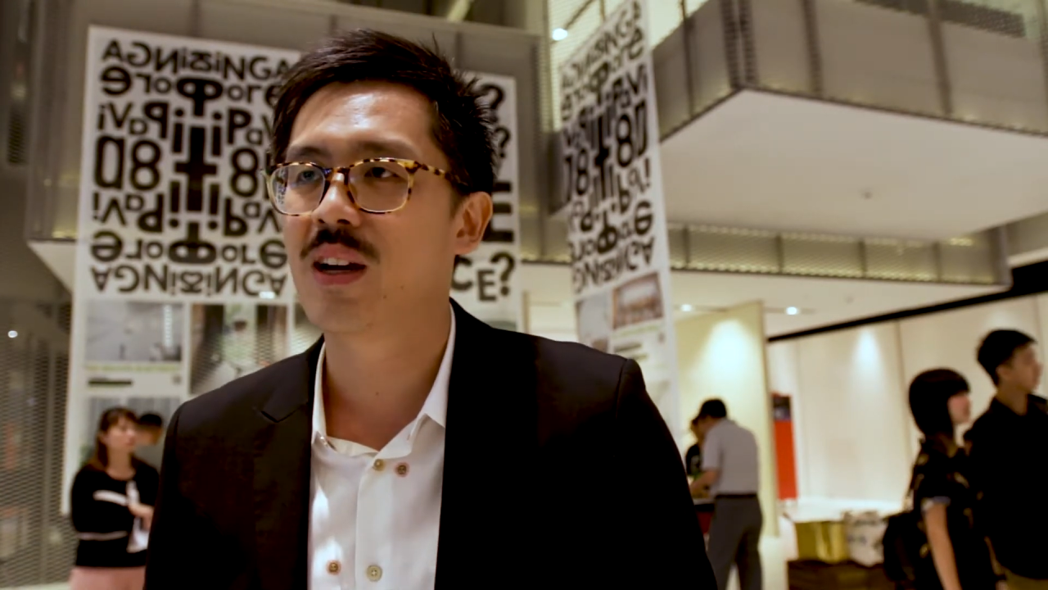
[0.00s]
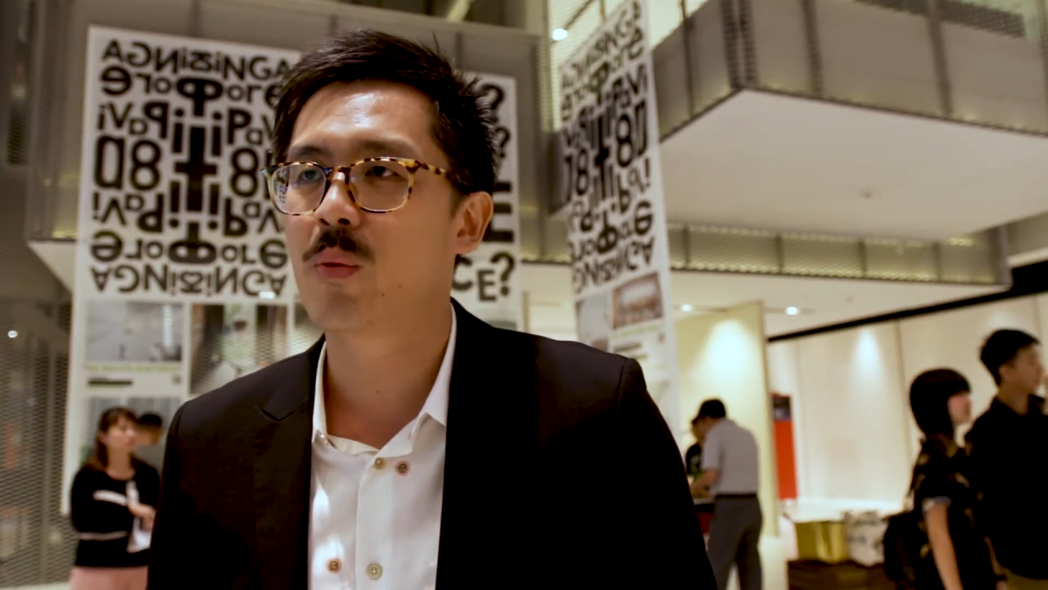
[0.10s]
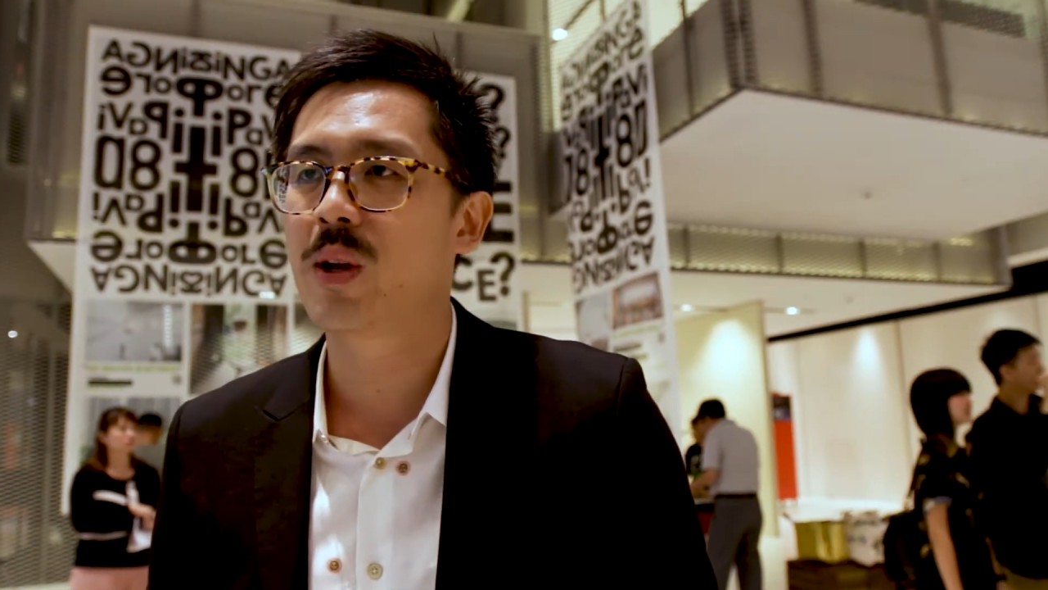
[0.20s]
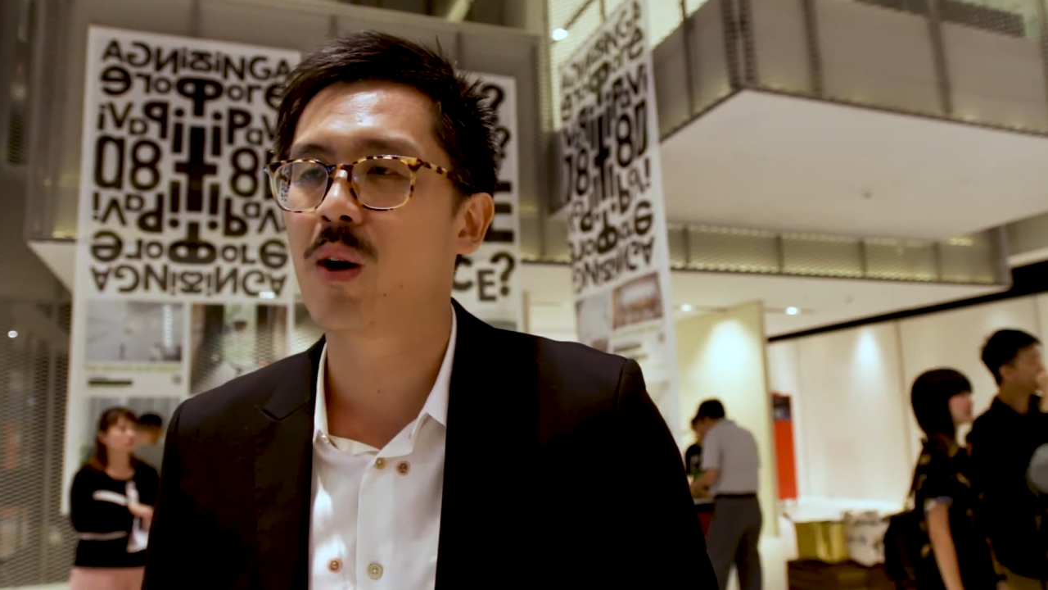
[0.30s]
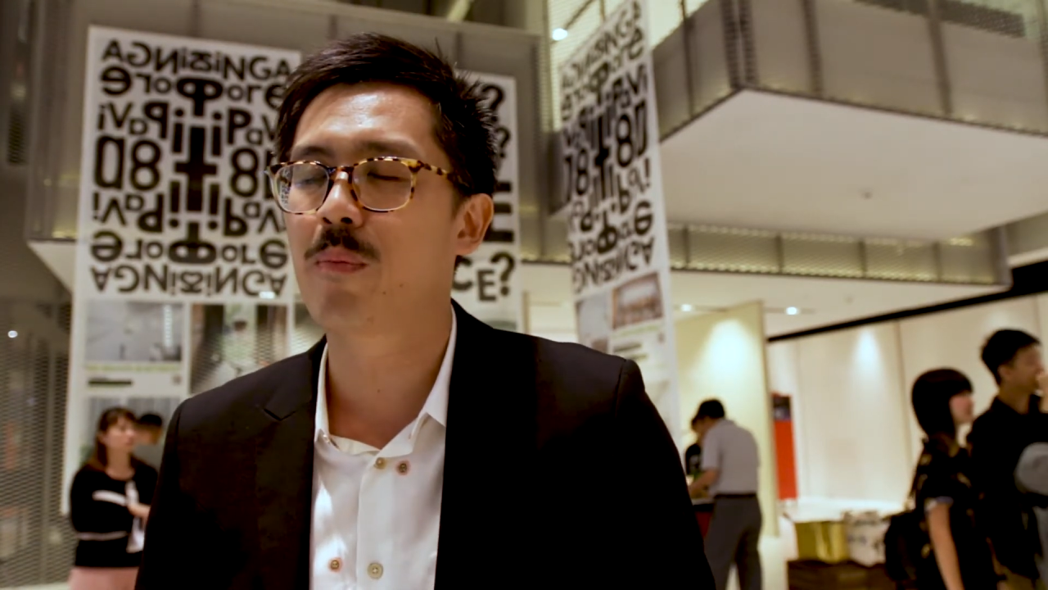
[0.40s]

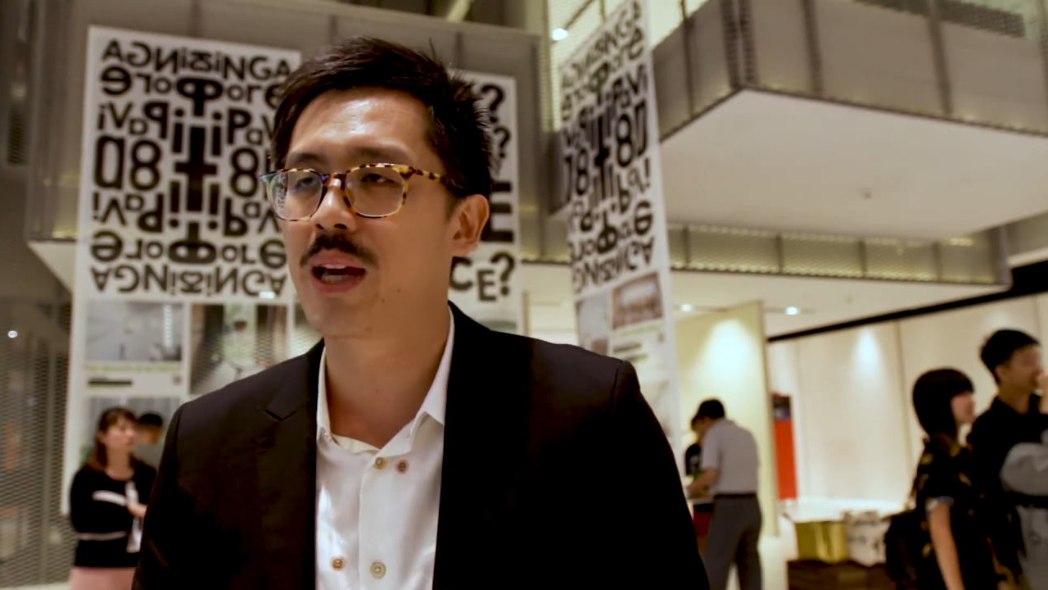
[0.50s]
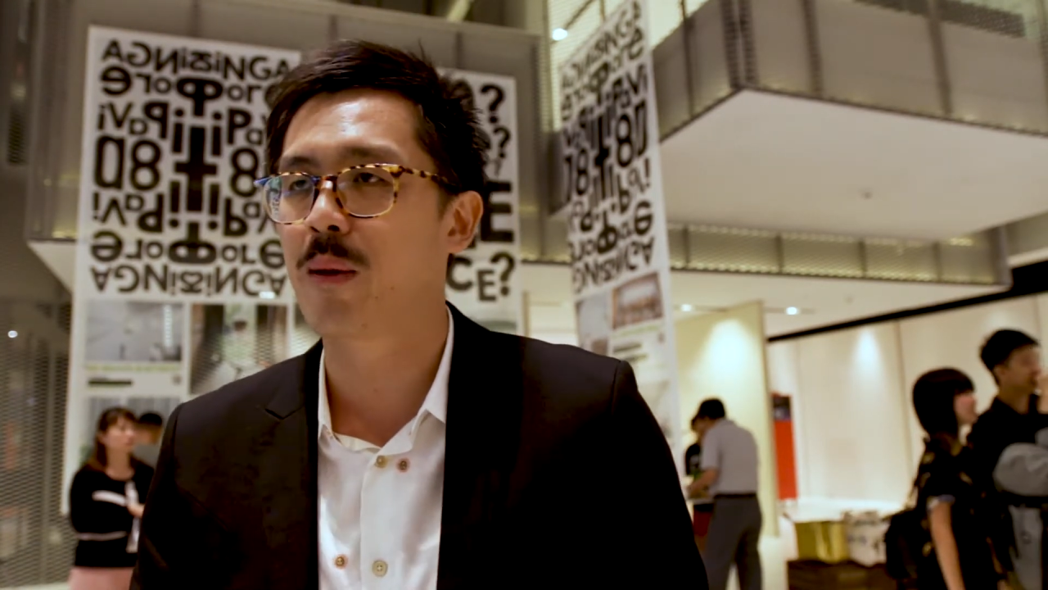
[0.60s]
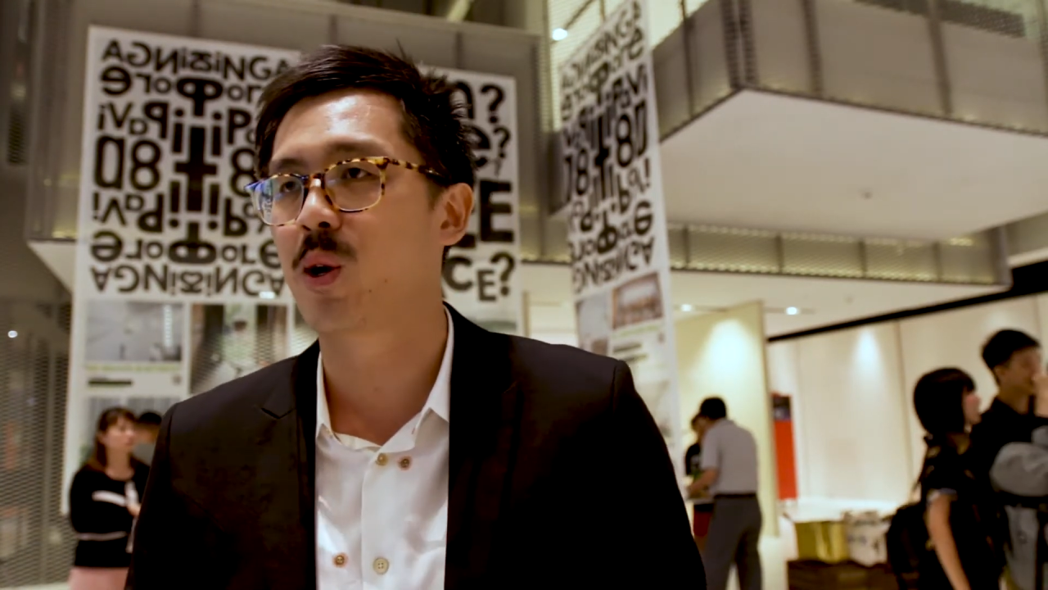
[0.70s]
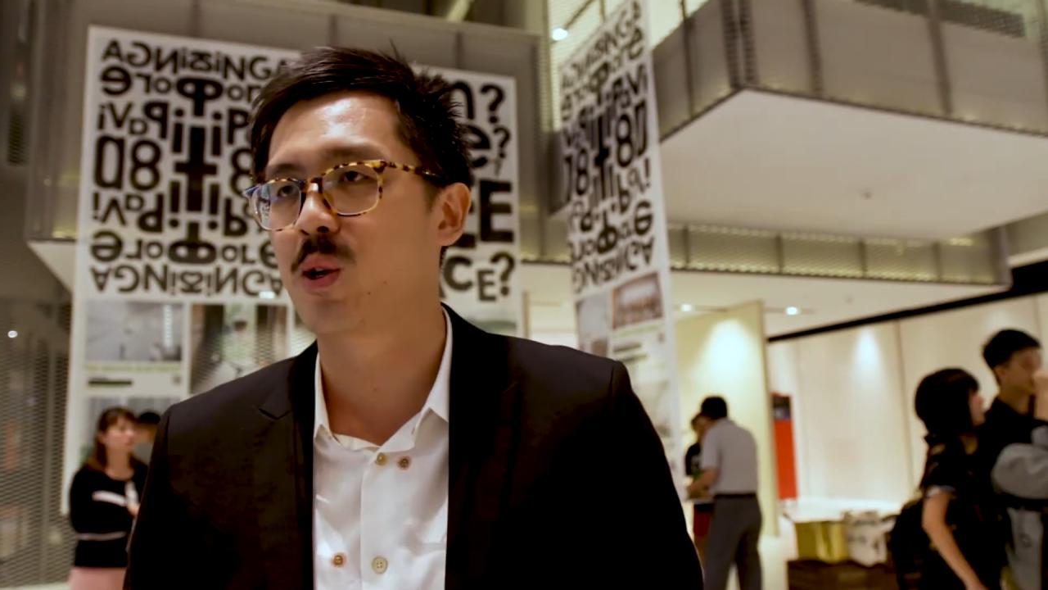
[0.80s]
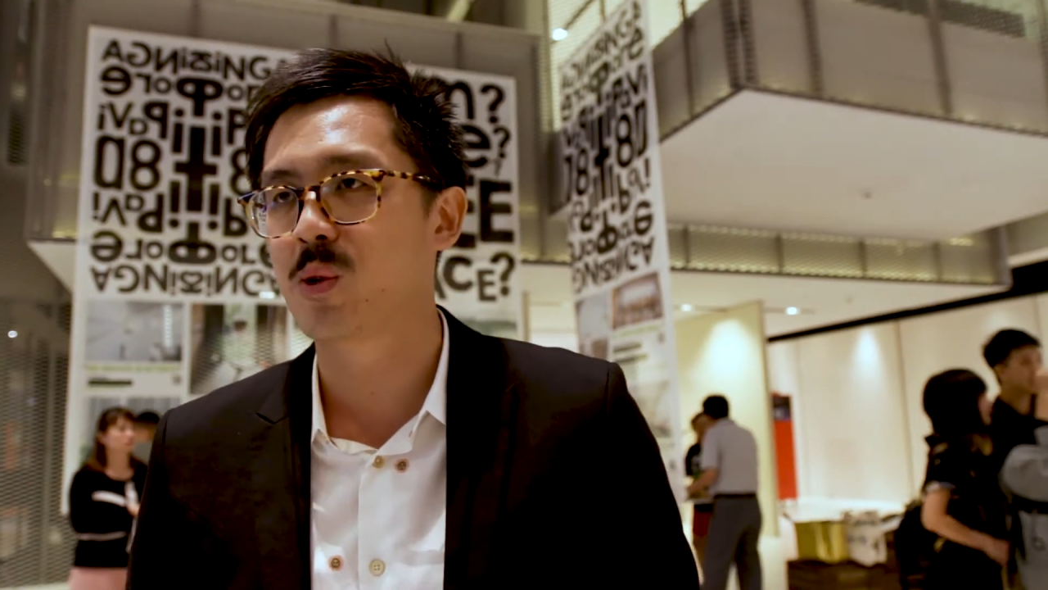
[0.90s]
without being able to